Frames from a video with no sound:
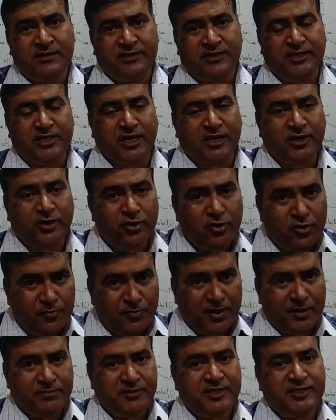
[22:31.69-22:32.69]
The
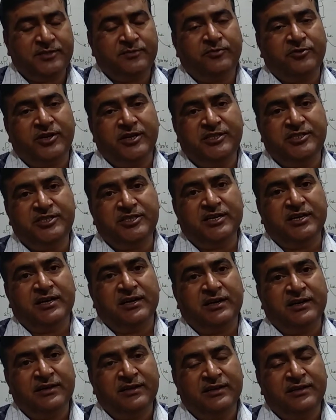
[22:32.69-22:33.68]
group of the
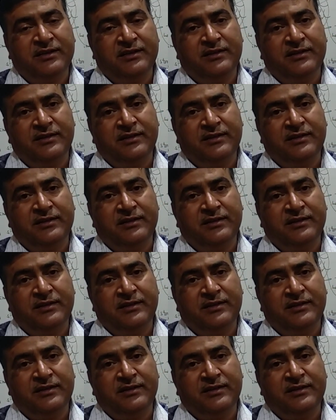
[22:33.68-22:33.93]
sporangia